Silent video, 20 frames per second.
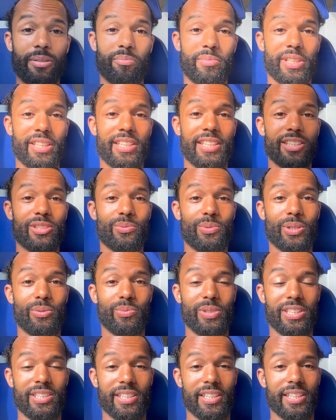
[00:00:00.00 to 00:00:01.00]
but that's what
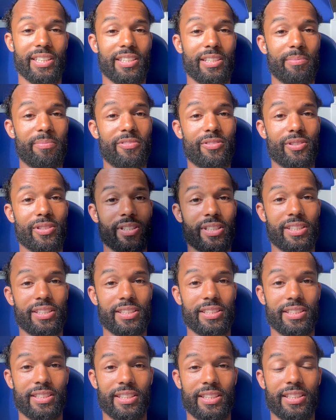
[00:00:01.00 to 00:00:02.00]
we signed up for,
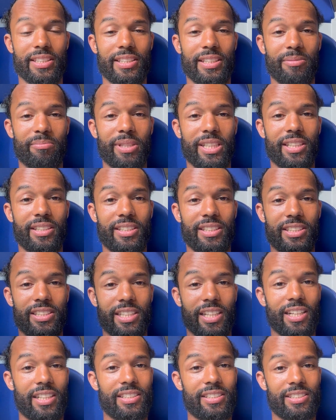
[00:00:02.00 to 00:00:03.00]
because the bigger the
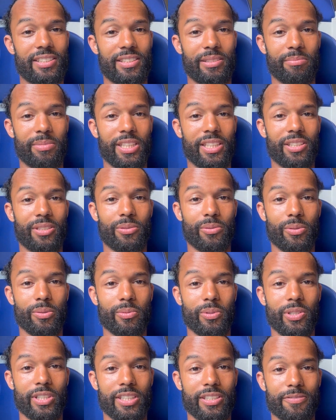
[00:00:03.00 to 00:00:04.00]
challenge, the bigger the
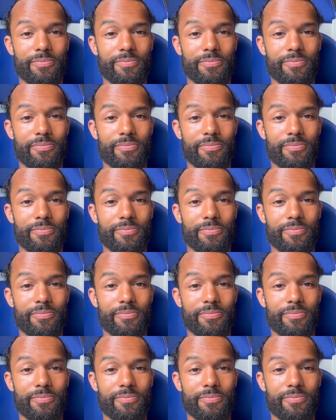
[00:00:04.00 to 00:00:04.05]
reward.